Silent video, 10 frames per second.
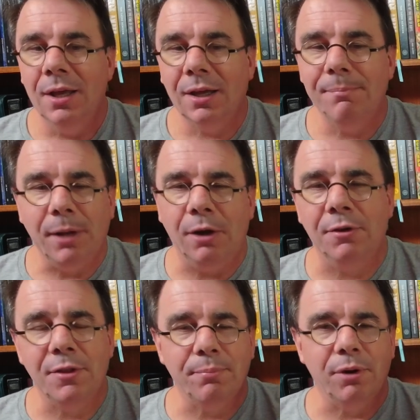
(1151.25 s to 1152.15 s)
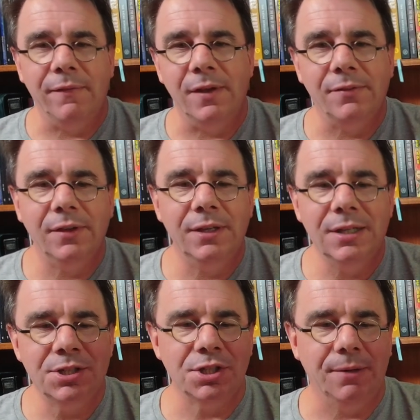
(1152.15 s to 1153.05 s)
compared to the previous
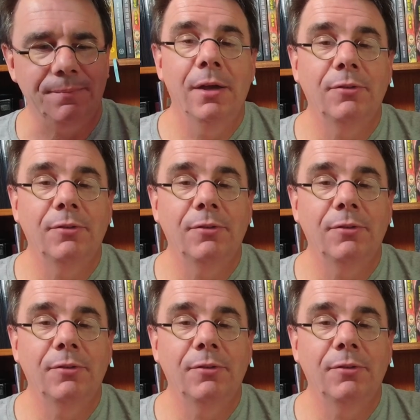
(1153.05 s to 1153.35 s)
edition.